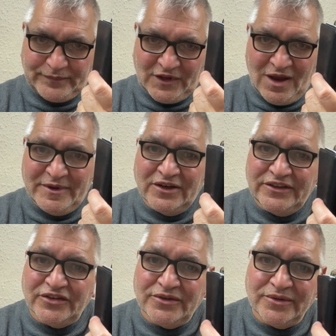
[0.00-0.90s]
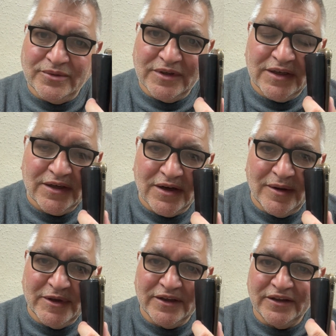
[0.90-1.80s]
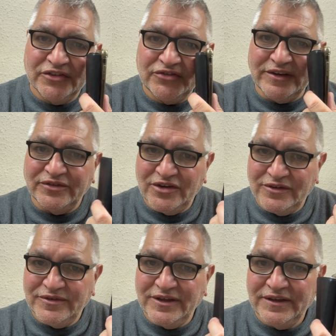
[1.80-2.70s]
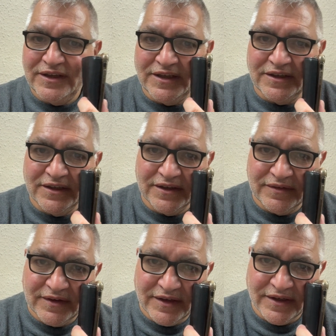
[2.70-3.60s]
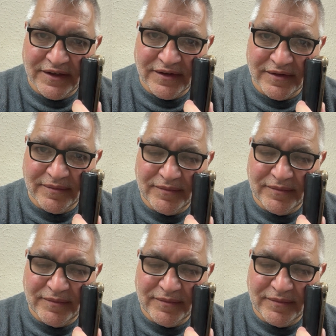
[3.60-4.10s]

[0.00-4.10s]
I mean, I'm a street photographer in another